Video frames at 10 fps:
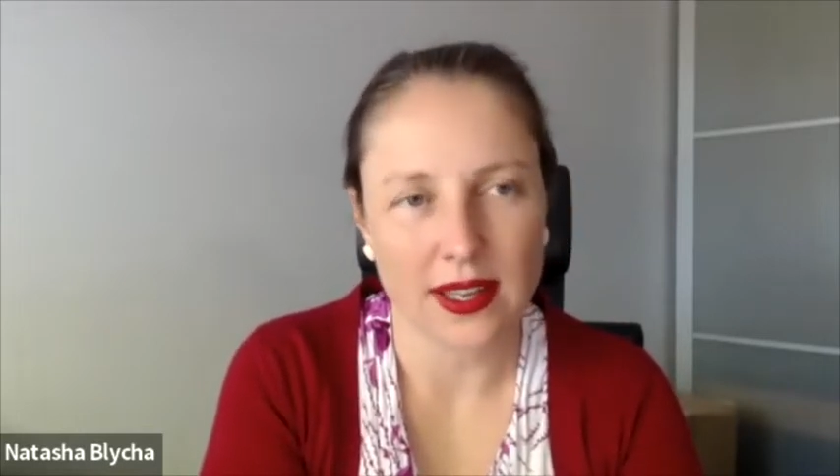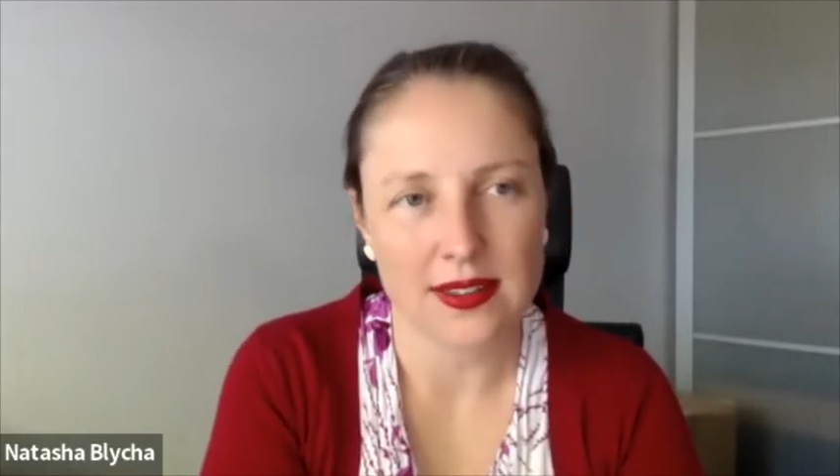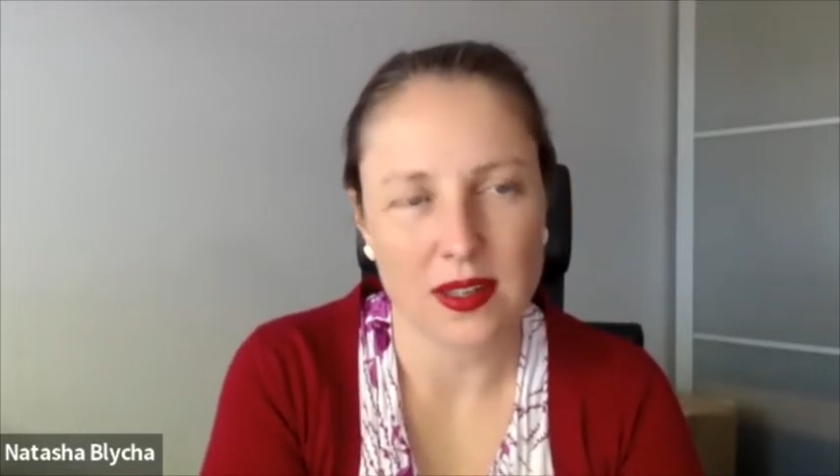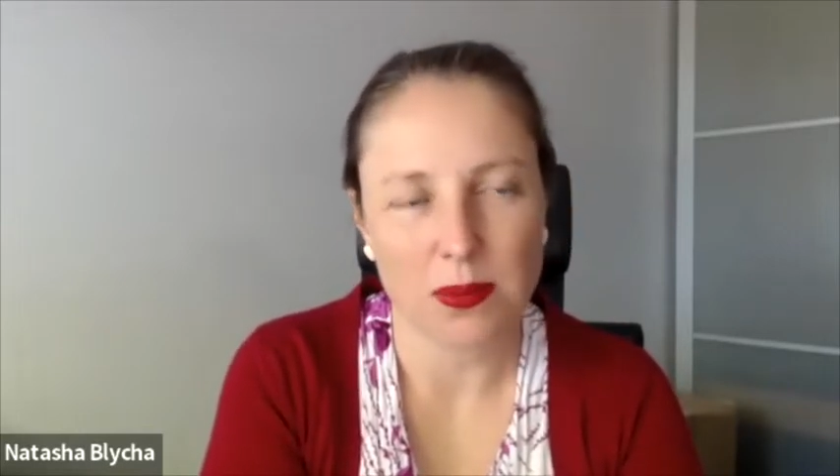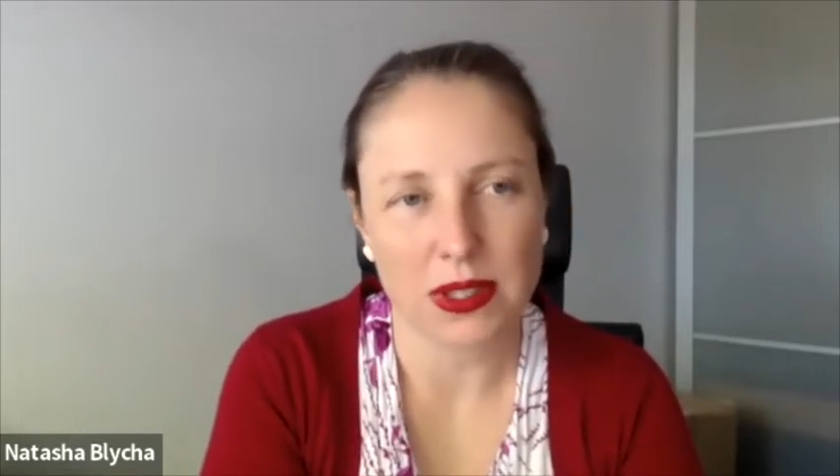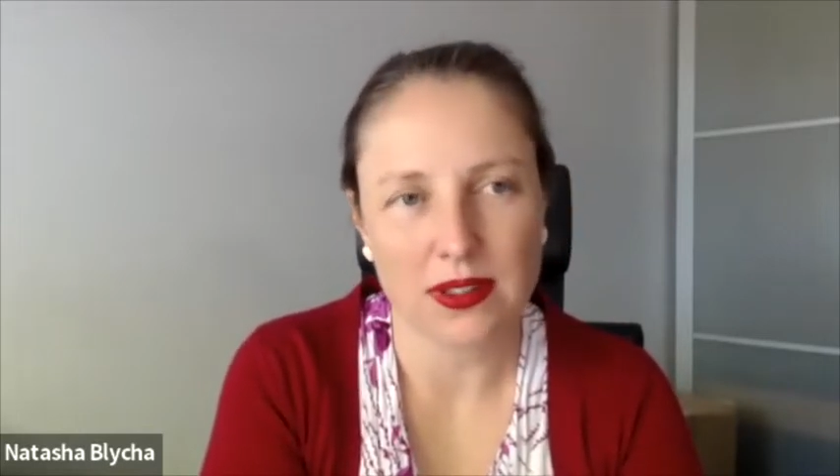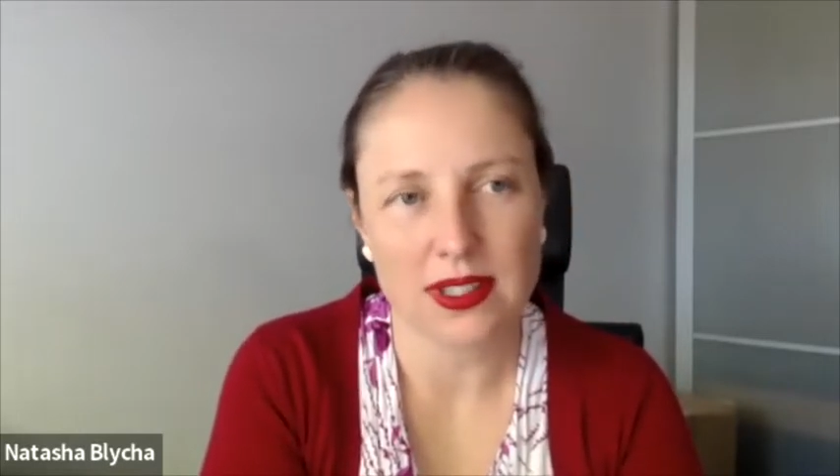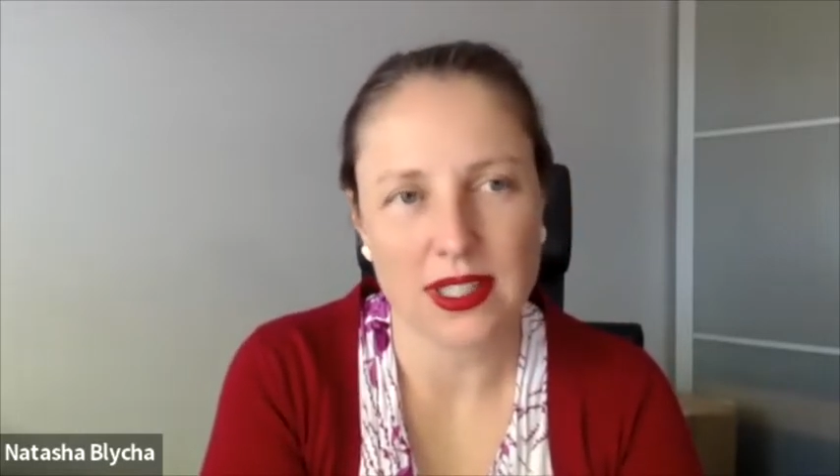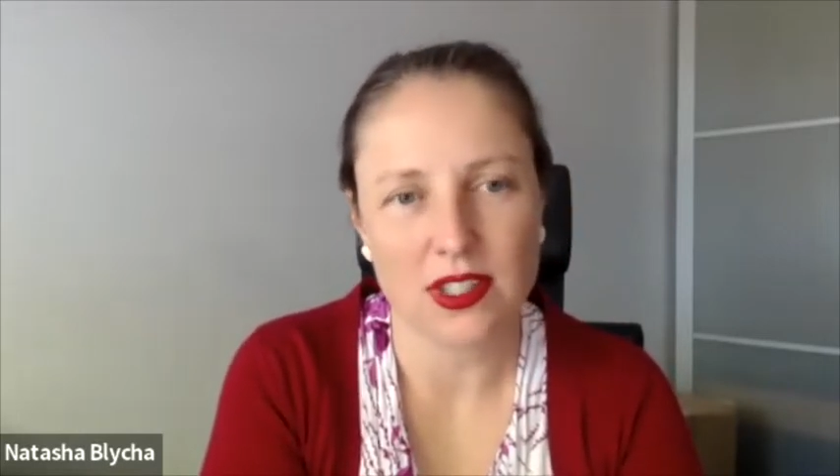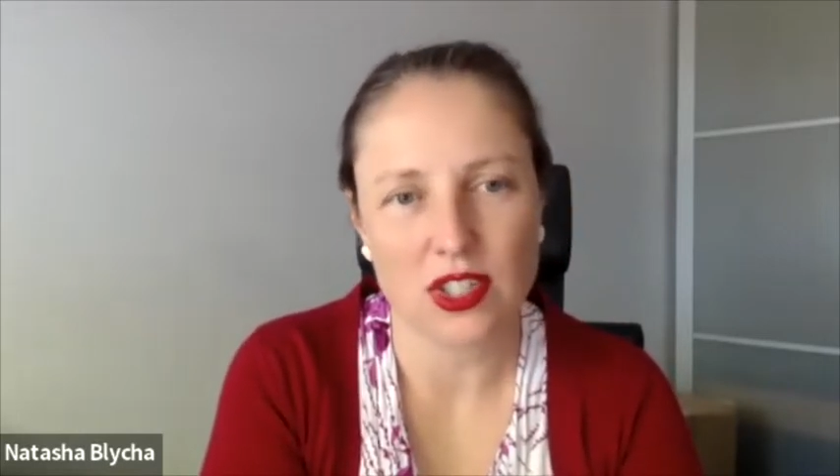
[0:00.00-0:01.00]
the ability
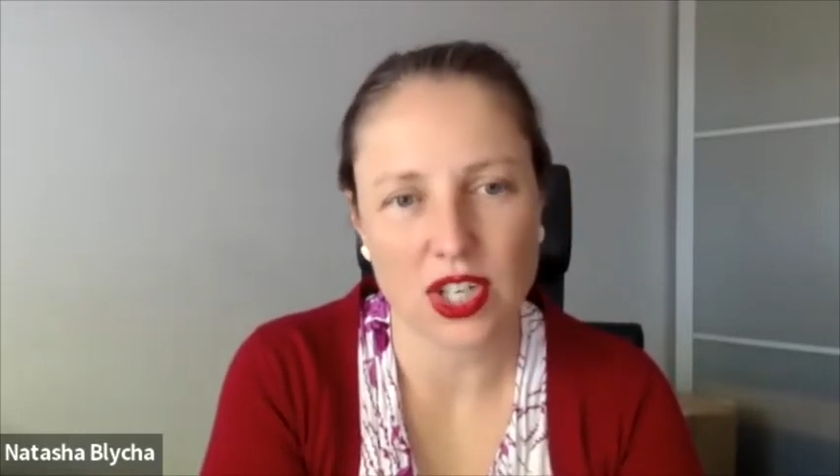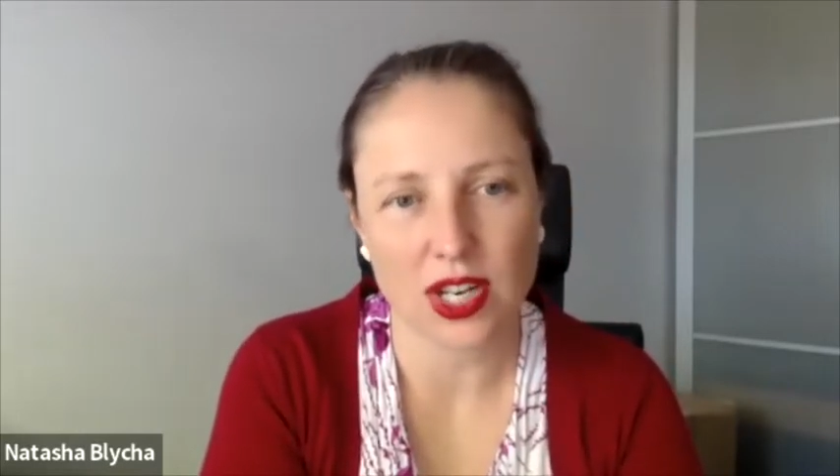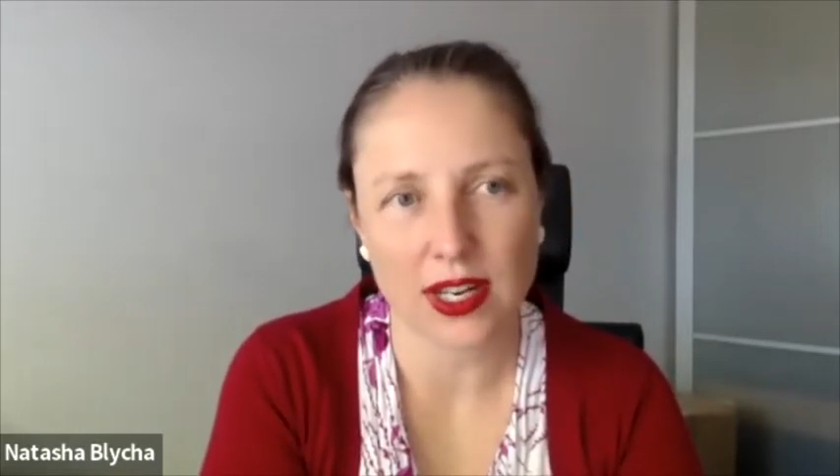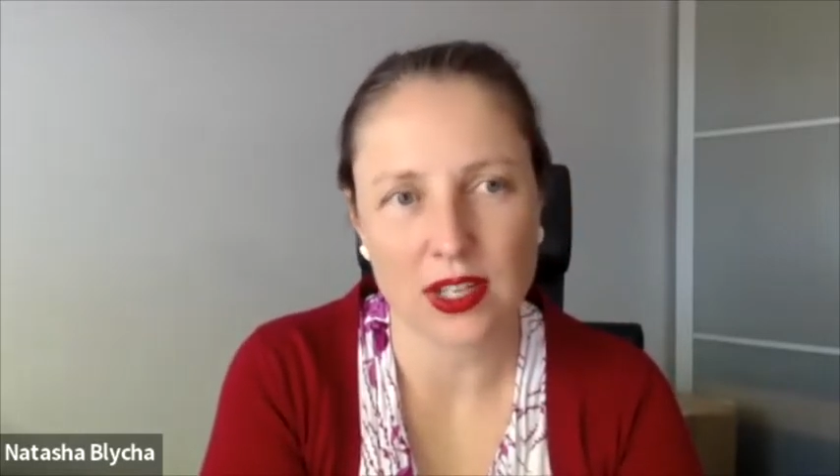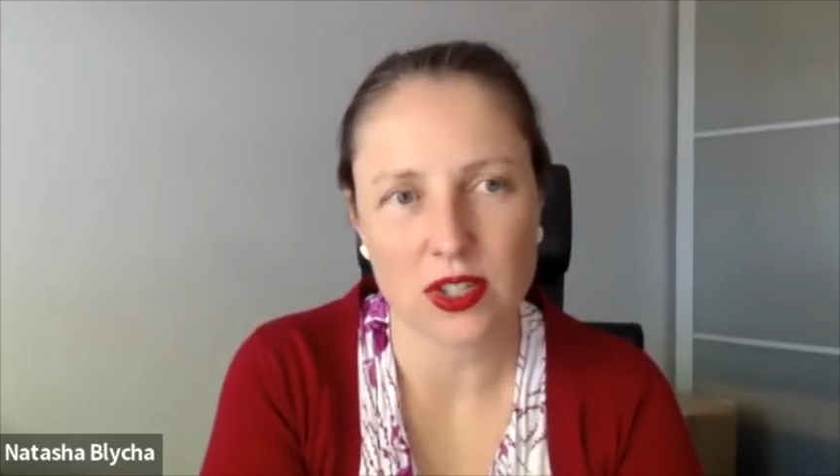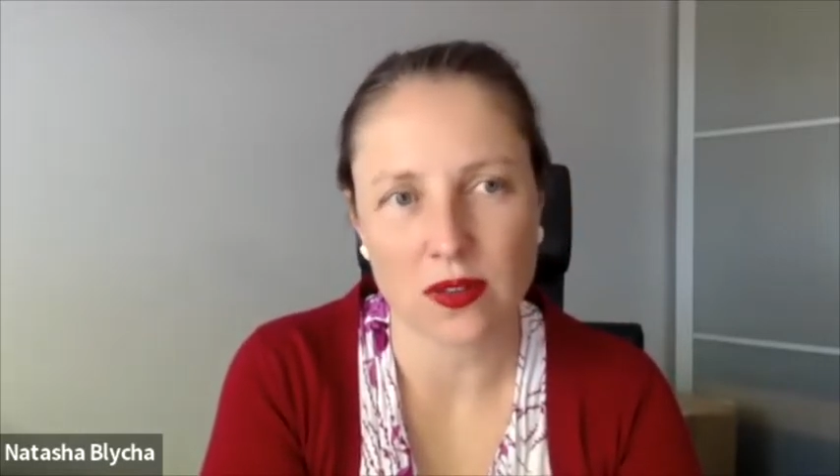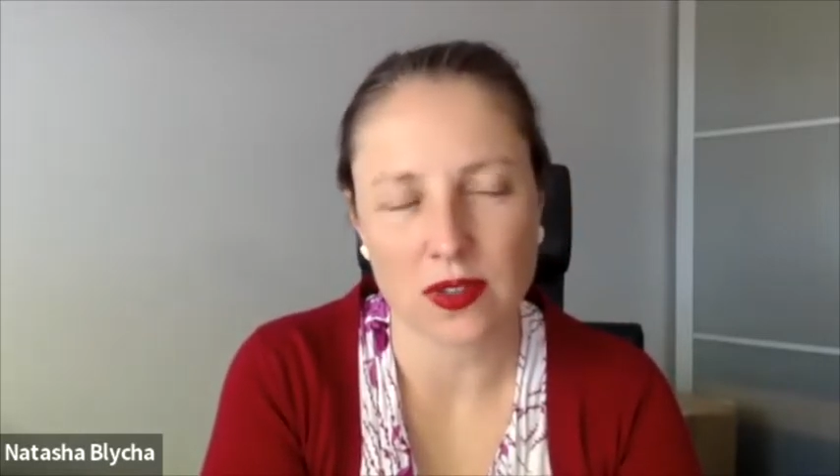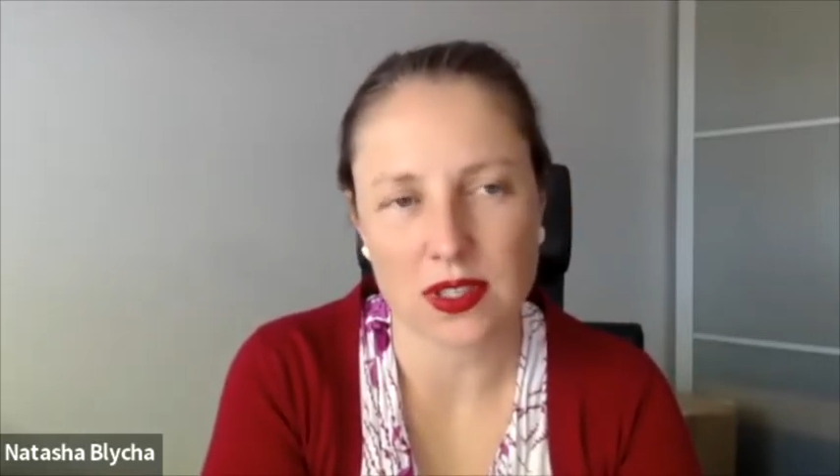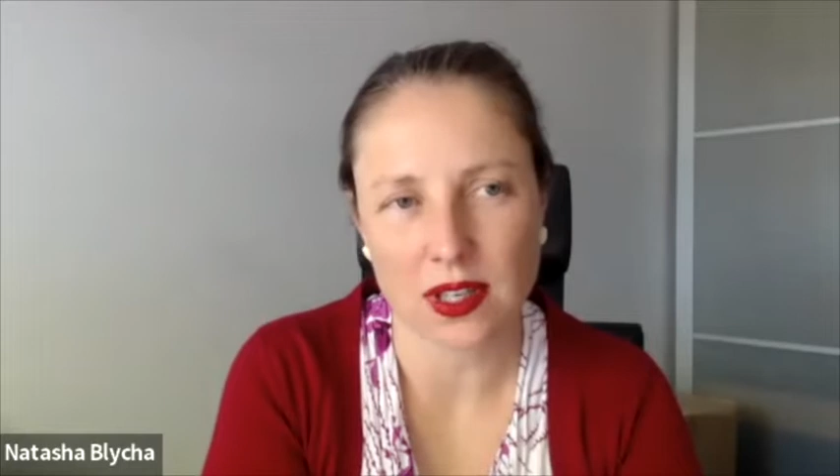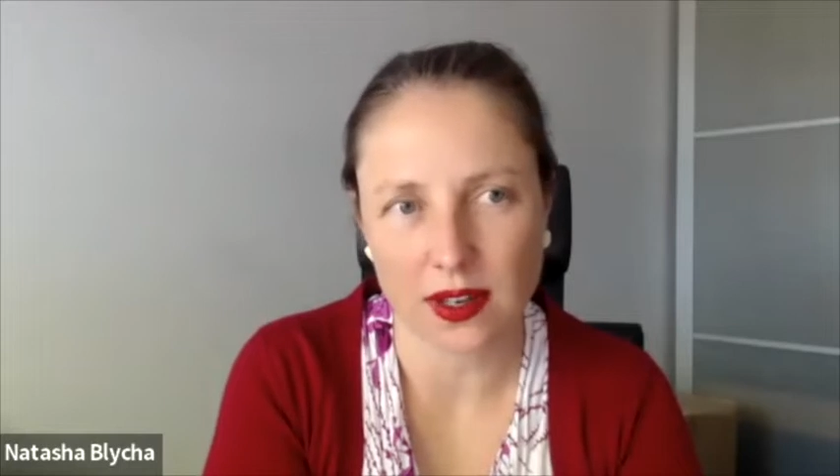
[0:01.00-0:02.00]
to change over
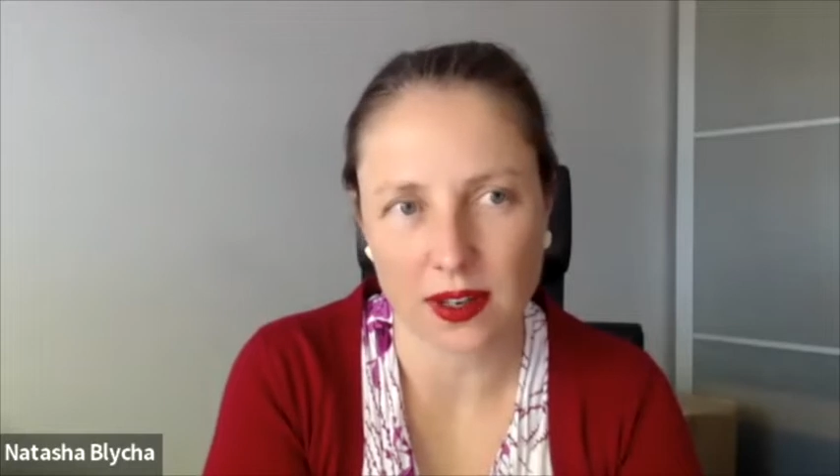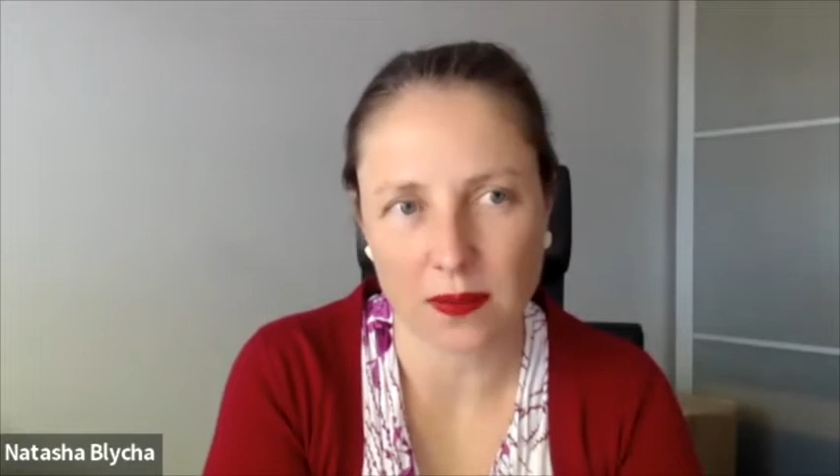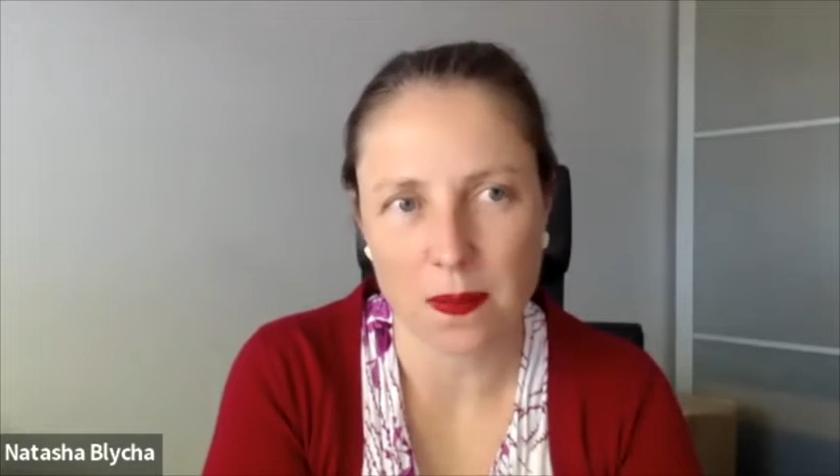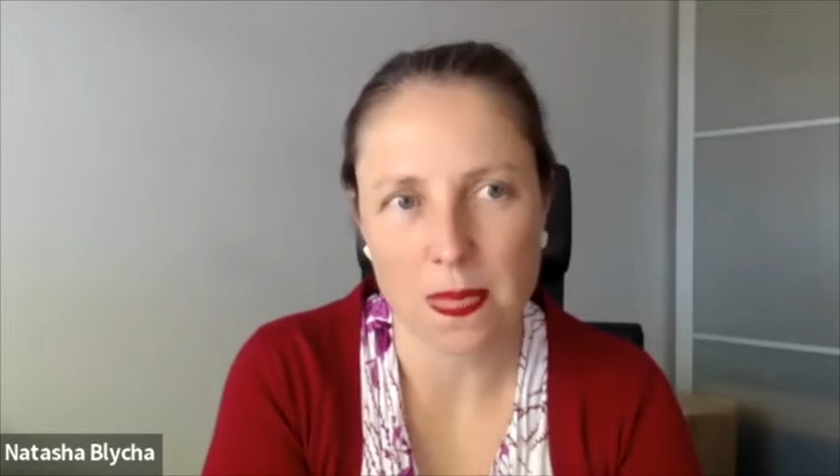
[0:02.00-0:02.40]
time.